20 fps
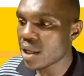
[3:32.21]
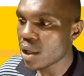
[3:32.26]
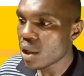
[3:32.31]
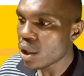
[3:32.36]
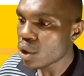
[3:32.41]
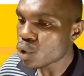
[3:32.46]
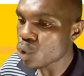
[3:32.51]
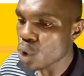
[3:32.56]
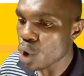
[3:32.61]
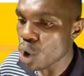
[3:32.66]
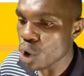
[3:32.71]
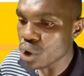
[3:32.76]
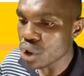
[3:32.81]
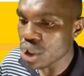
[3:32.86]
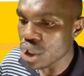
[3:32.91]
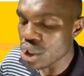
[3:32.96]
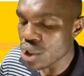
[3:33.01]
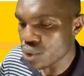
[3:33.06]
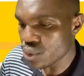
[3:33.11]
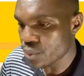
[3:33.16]
to
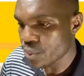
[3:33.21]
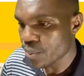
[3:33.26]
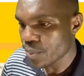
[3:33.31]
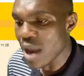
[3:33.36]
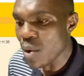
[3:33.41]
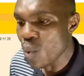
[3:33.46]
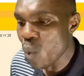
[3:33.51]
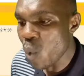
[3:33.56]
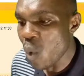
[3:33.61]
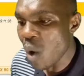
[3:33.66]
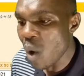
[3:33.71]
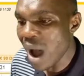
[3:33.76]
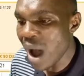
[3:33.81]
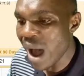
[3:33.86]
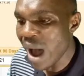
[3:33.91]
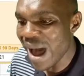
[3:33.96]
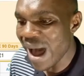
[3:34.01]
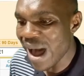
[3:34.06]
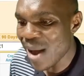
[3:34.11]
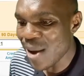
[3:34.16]
continue.
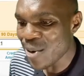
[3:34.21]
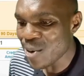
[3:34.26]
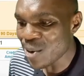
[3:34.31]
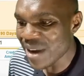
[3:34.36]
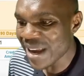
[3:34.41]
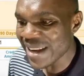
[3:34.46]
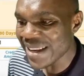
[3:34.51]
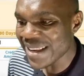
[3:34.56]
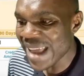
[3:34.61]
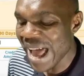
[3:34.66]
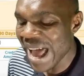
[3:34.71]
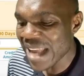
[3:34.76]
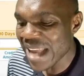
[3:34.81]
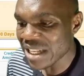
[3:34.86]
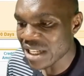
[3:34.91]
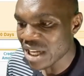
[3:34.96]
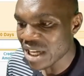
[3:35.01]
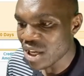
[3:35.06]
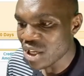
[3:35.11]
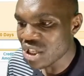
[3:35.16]
Wow, you look at that.
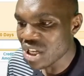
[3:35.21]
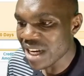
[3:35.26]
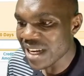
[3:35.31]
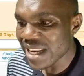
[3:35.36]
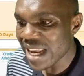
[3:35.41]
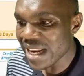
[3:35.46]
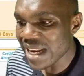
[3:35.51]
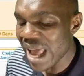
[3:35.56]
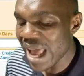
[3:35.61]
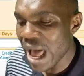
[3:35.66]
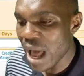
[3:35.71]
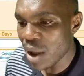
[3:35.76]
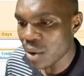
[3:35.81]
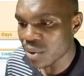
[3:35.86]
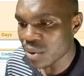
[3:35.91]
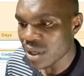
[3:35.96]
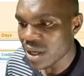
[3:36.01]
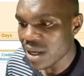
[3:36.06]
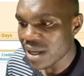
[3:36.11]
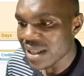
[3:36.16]
Check that
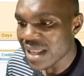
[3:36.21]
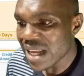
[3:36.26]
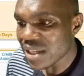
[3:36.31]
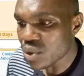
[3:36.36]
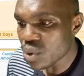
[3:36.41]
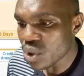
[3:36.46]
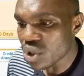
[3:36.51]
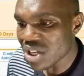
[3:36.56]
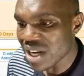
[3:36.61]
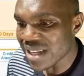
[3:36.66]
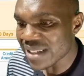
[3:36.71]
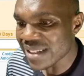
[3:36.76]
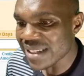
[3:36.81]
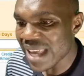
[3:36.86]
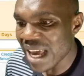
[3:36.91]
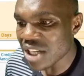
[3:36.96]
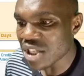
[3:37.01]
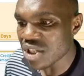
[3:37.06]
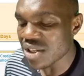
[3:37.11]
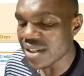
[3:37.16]
out. That's your
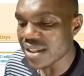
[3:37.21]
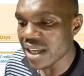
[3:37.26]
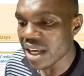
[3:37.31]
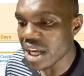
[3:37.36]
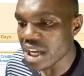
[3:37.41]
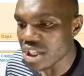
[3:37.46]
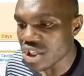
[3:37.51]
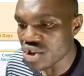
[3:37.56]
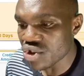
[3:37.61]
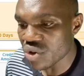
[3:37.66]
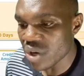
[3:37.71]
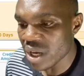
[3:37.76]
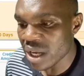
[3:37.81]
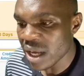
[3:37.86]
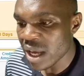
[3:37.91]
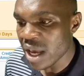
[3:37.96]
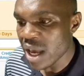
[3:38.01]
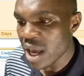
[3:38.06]
transactions history.